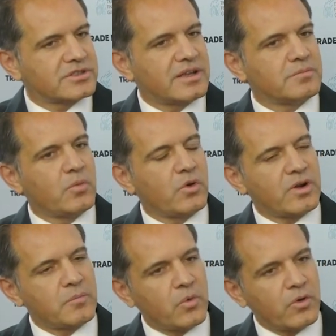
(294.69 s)
and
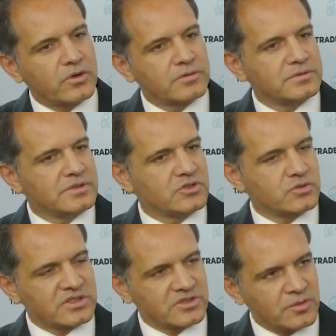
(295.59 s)
more
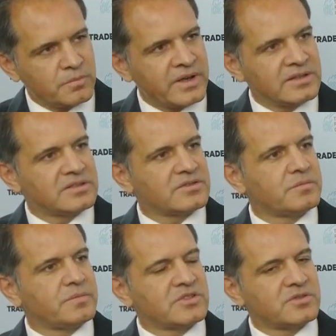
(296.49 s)
insurance companies
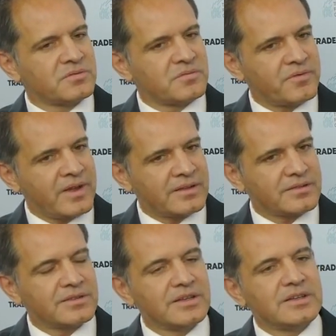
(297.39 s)
and pension funds,